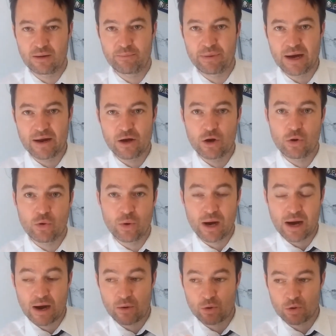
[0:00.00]
but who
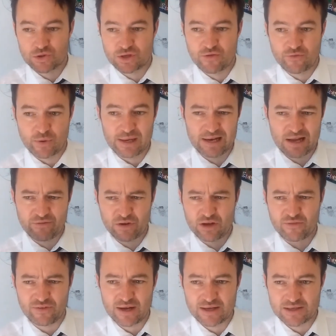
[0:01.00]
are also very loving
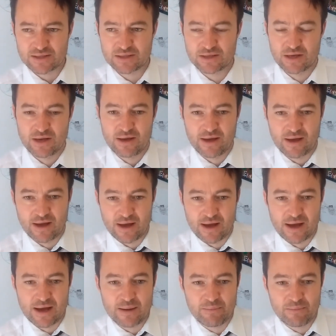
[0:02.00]
of us,
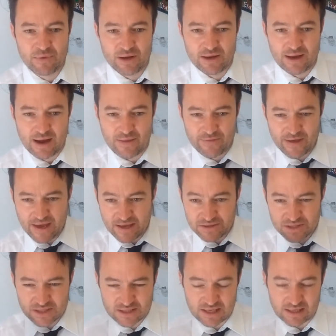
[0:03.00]
and they
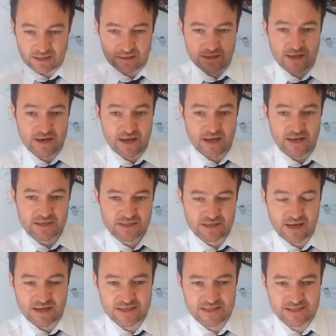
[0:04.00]
instill in us
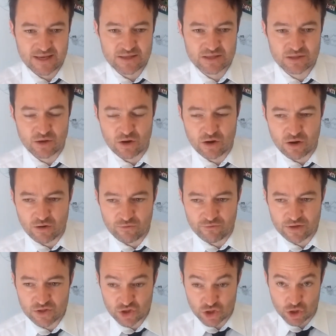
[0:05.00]
a sense of
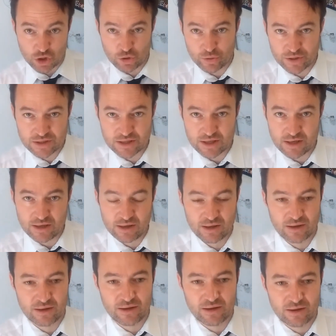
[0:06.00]
security,
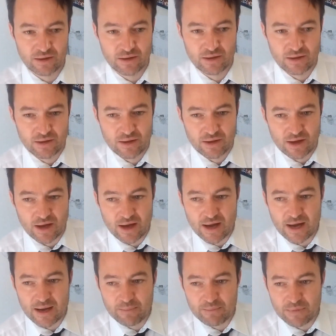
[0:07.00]

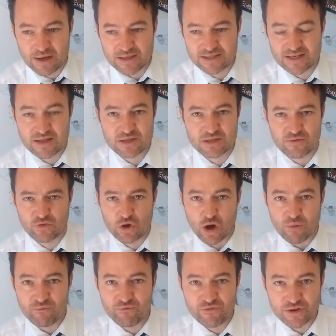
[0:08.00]
a sense of
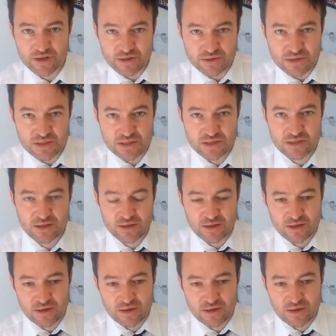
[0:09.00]
confidence,